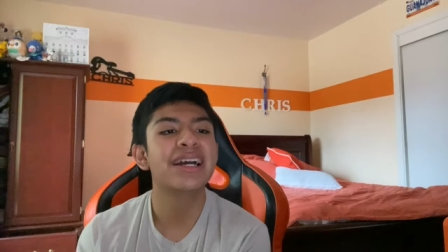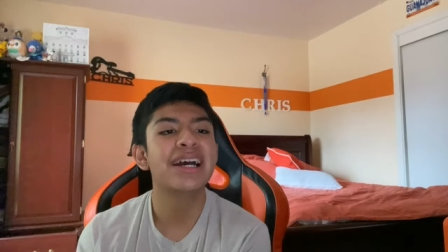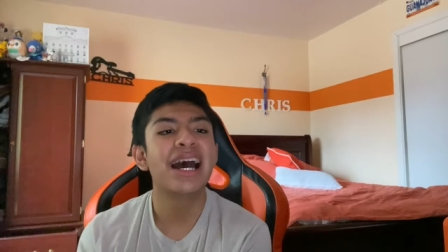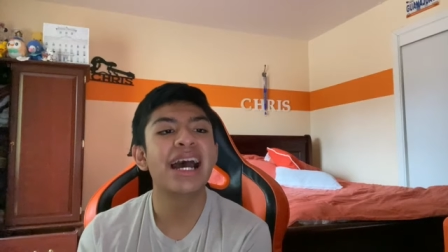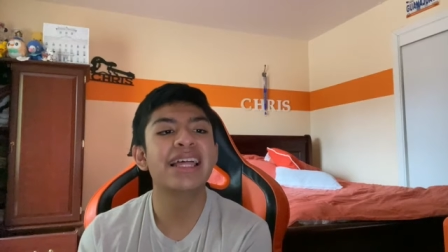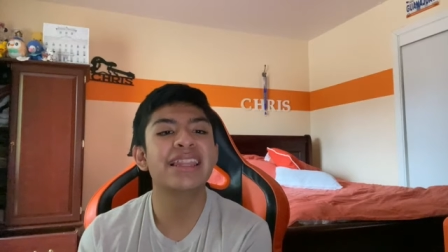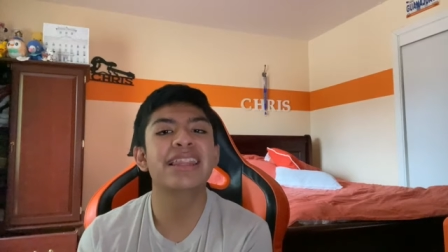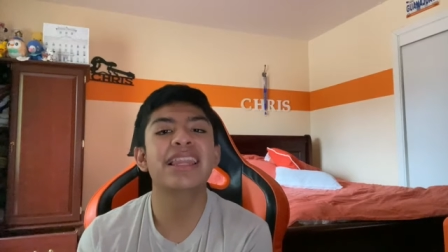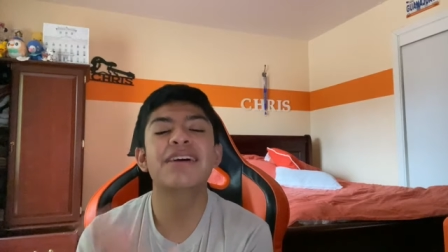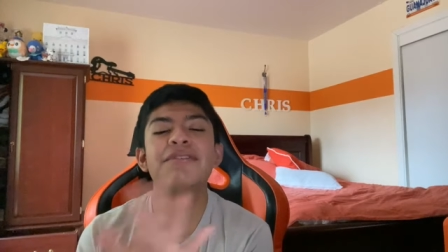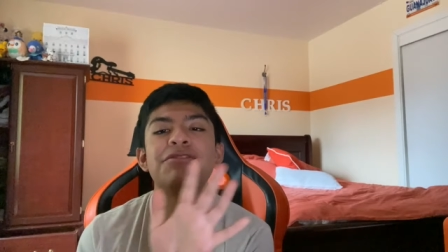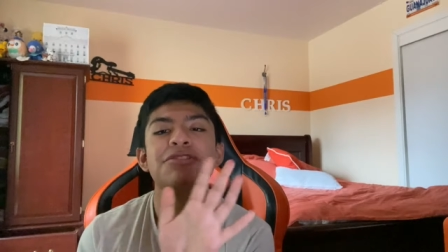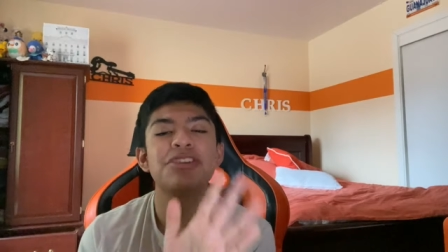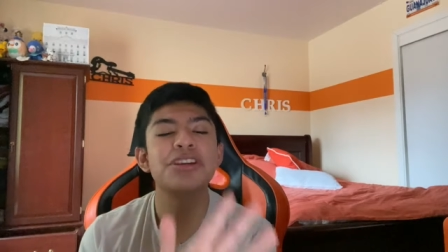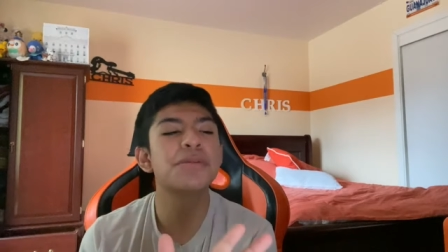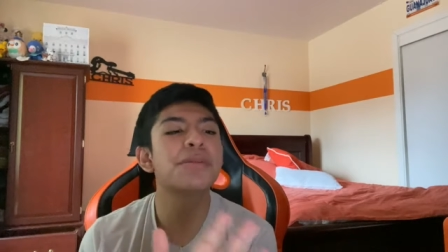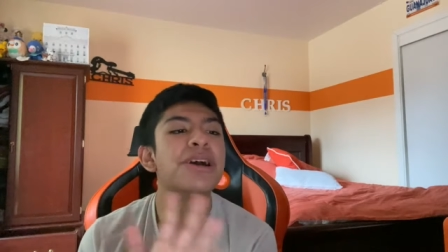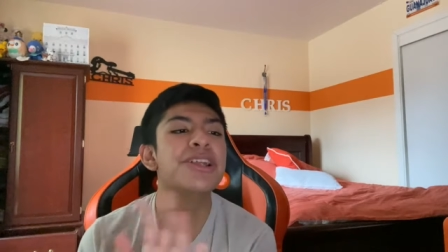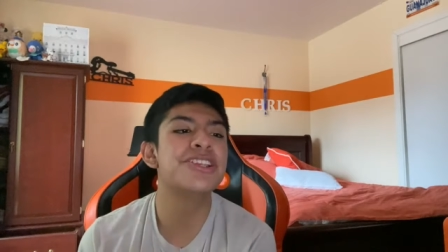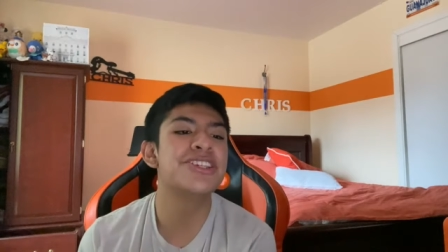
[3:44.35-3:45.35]
I left
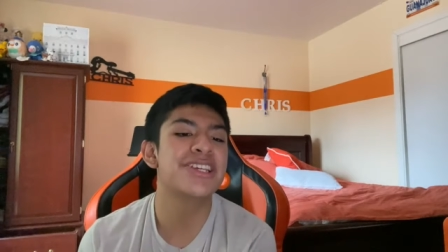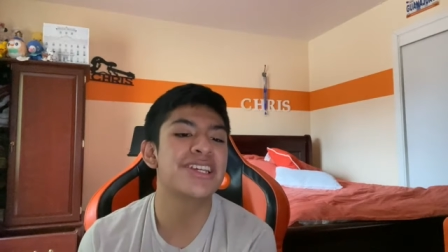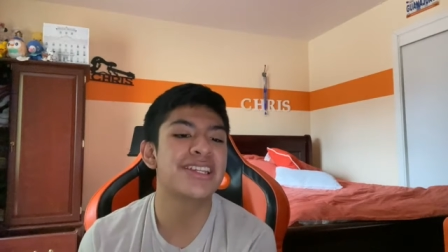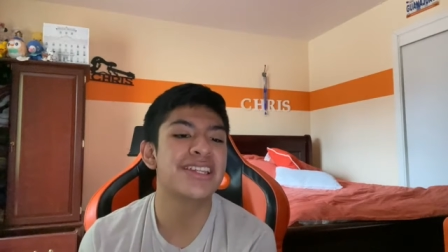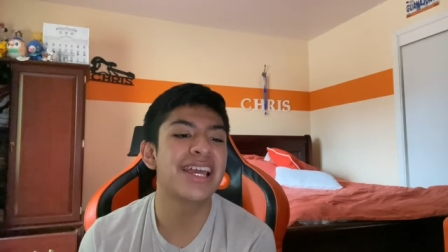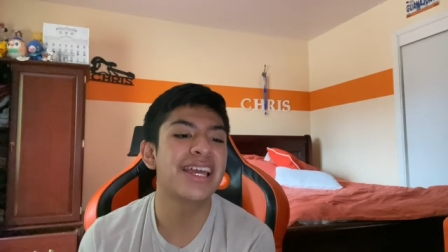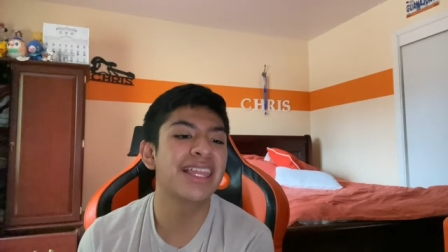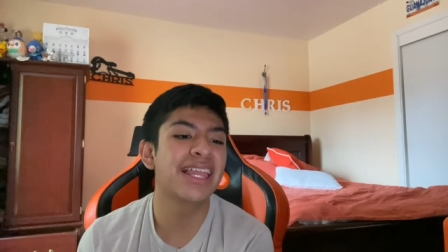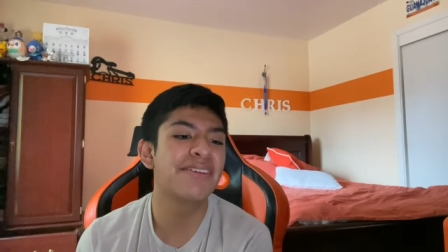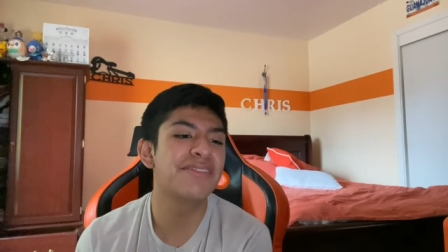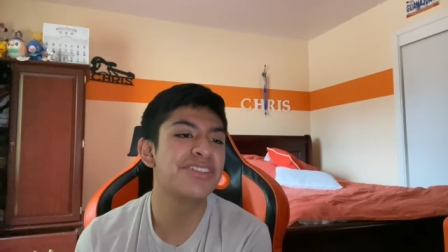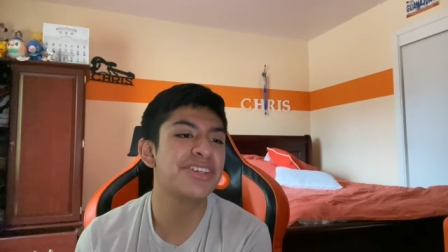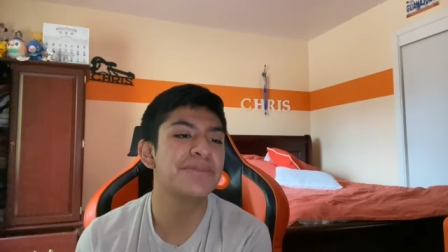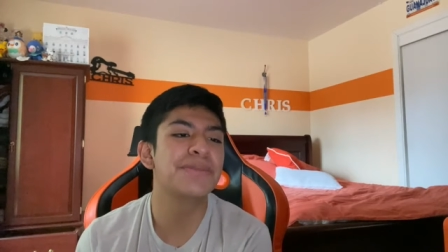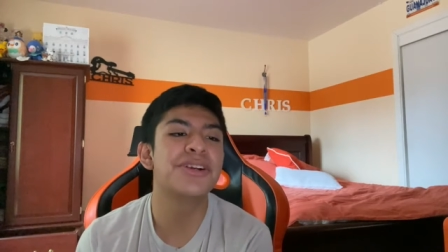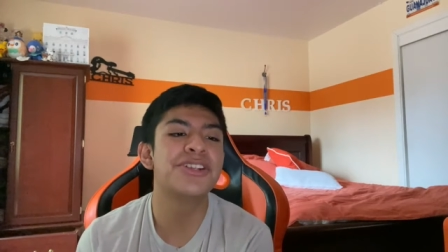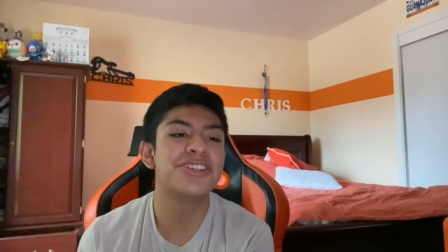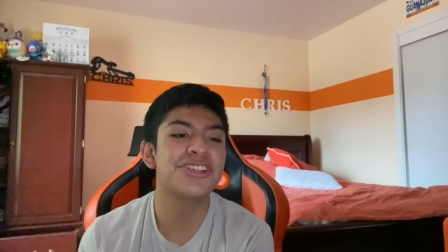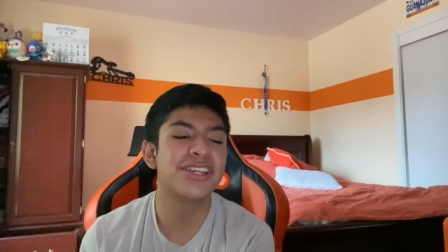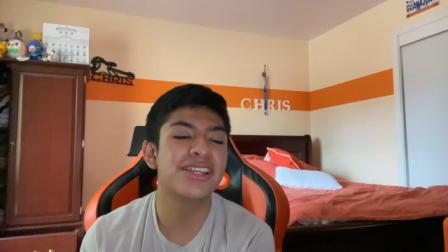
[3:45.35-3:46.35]
too much in. I left too
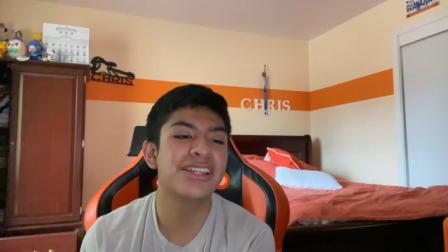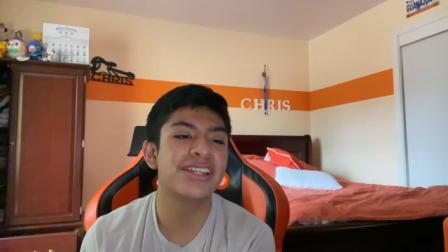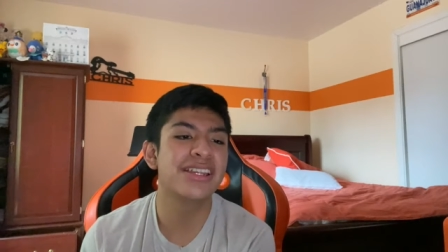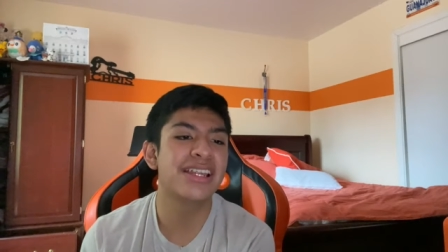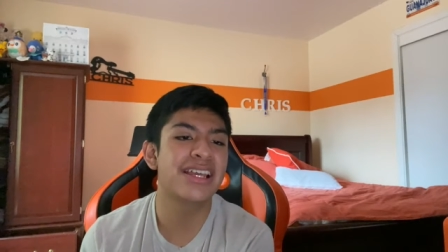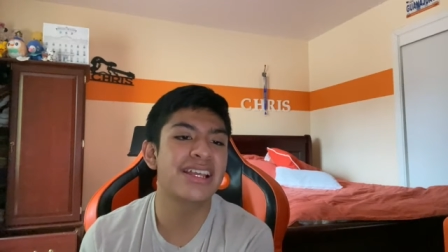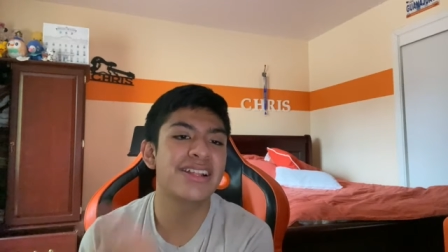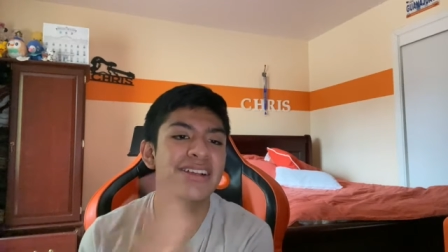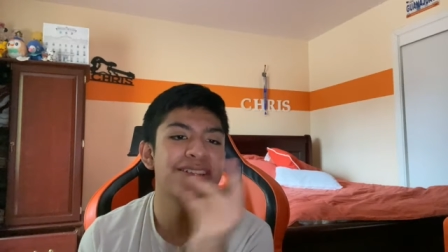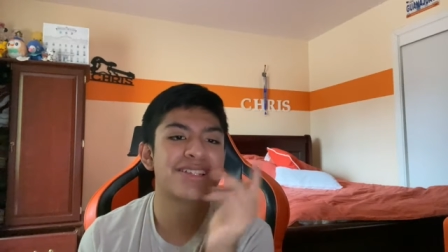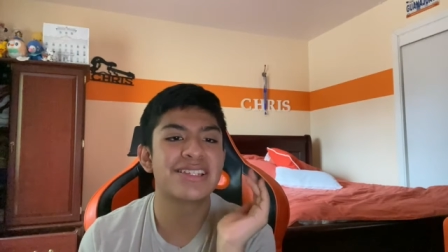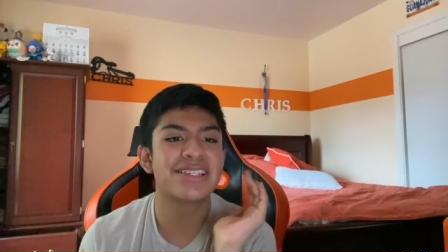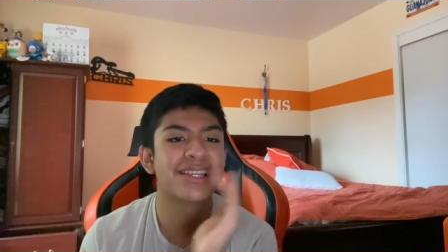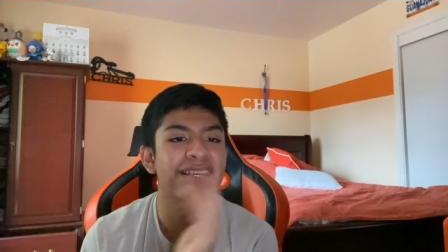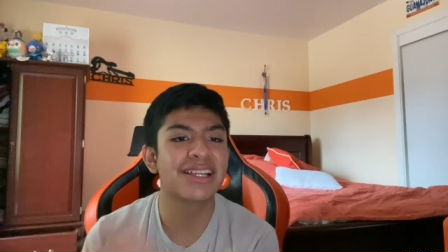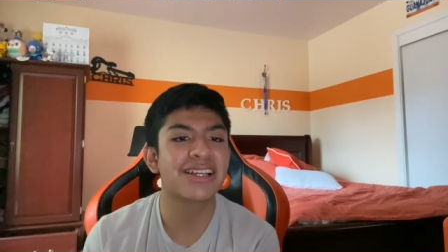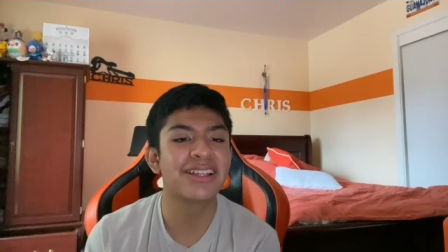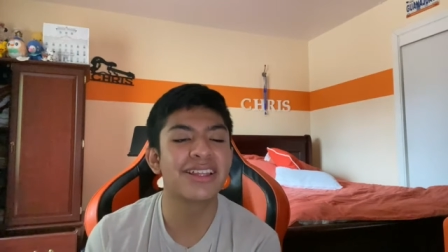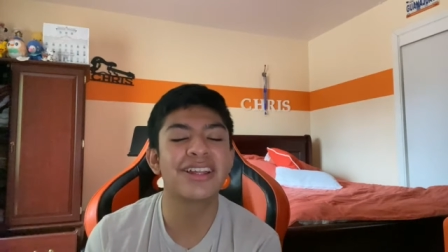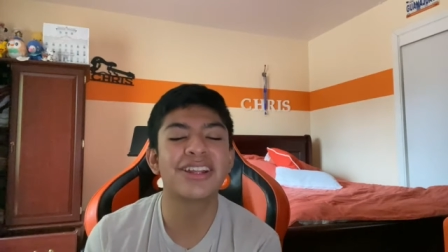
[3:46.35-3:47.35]
much in. And there's
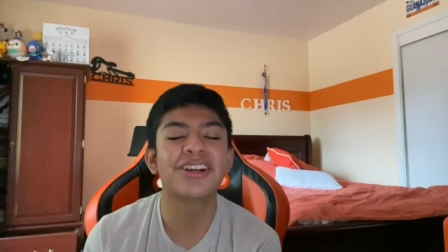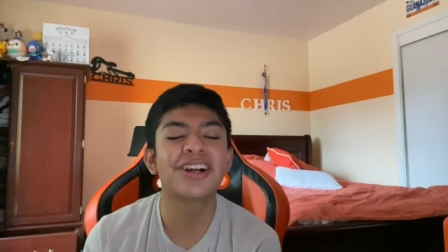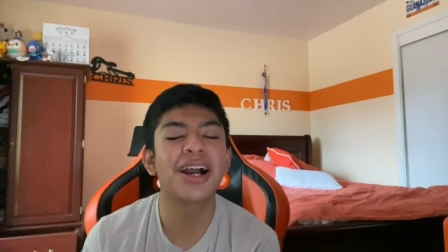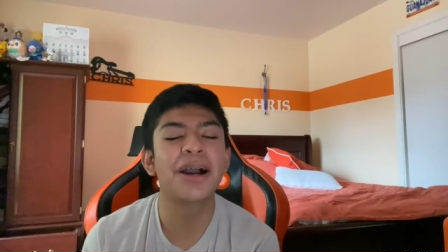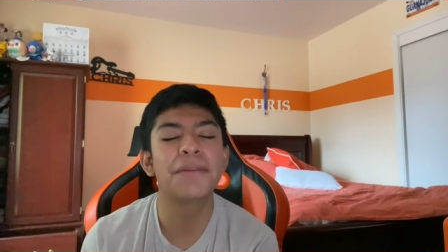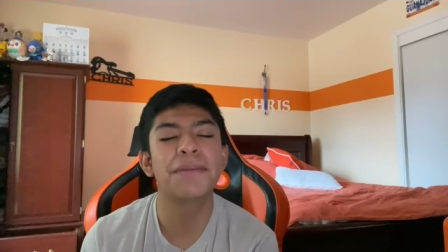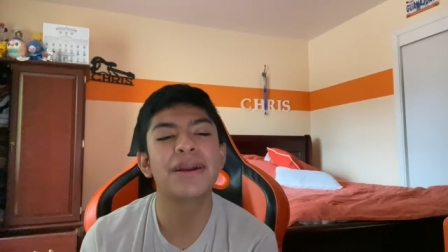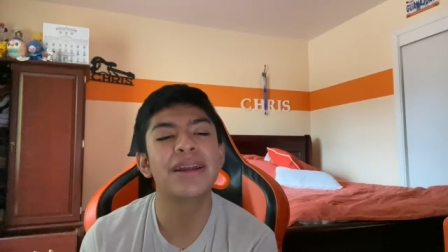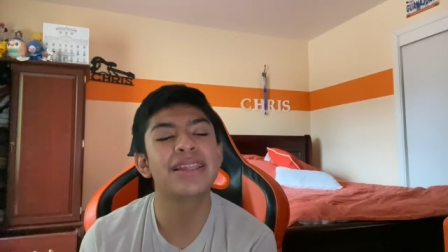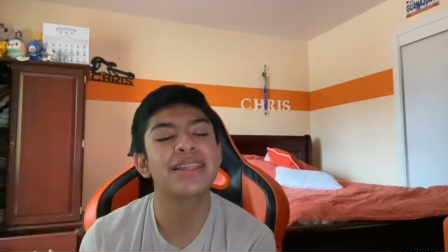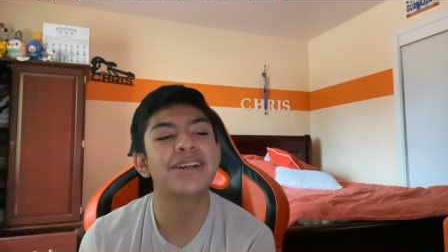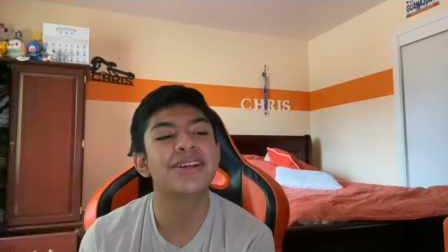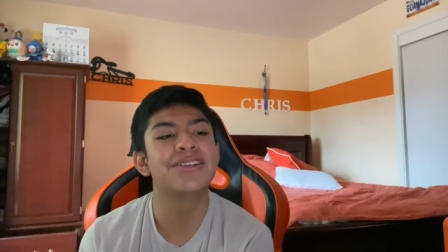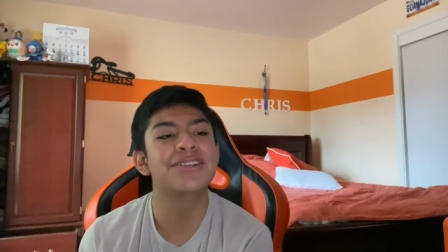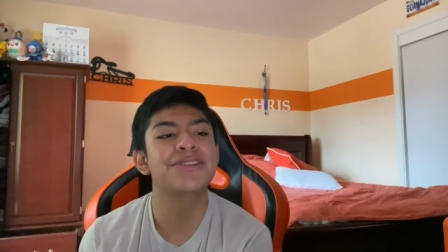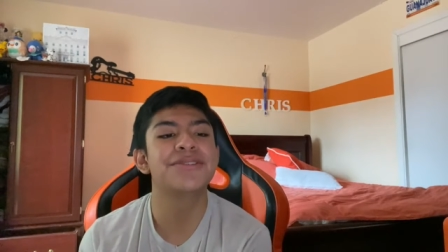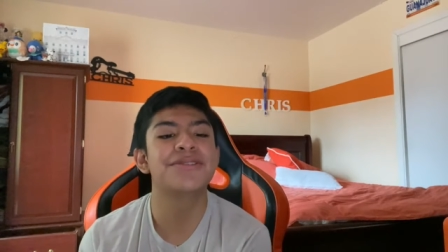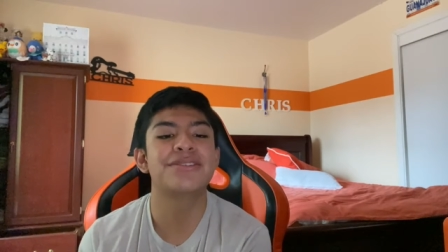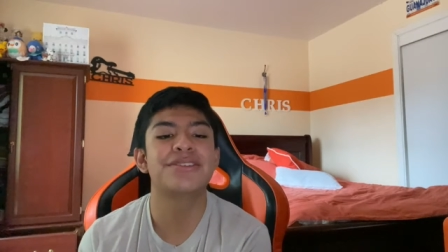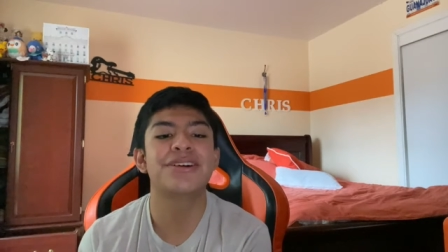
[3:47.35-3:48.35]
like a lot of copyright there
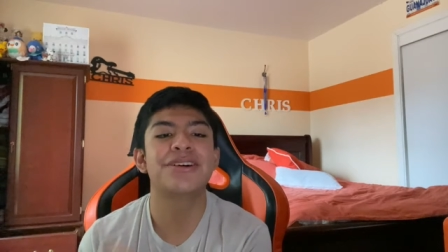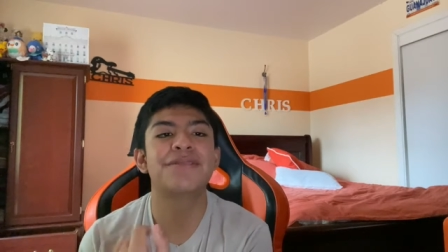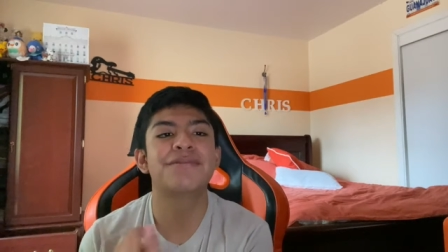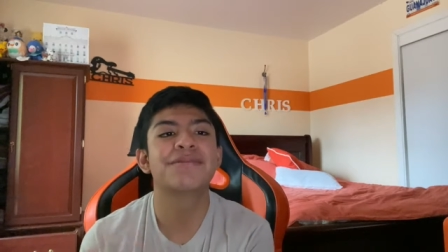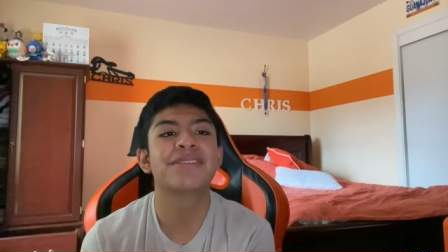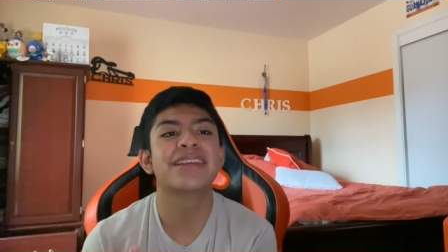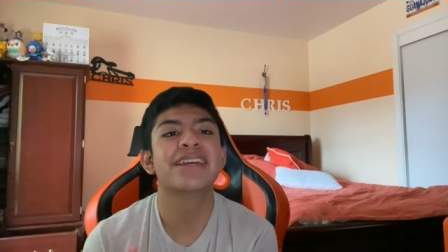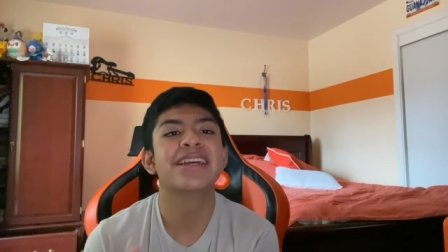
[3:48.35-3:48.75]
too. So